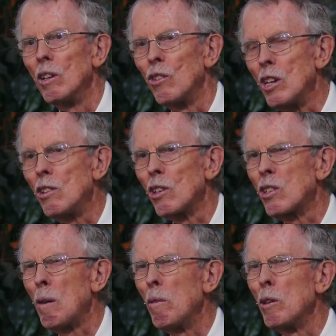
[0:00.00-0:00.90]
These are
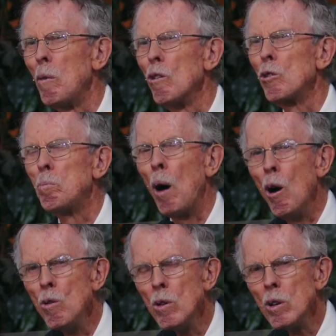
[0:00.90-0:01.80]
some of the most
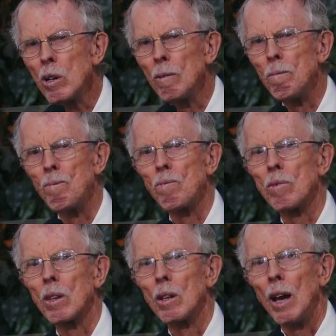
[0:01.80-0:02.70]
potent
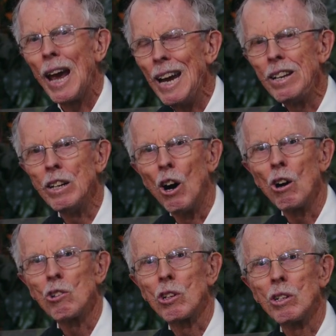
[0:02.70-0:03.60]

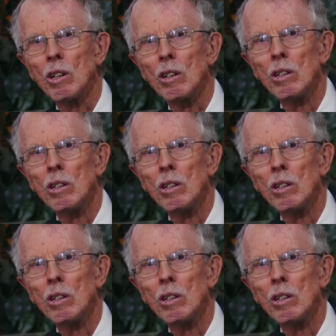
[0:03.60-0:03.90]
antioxidant,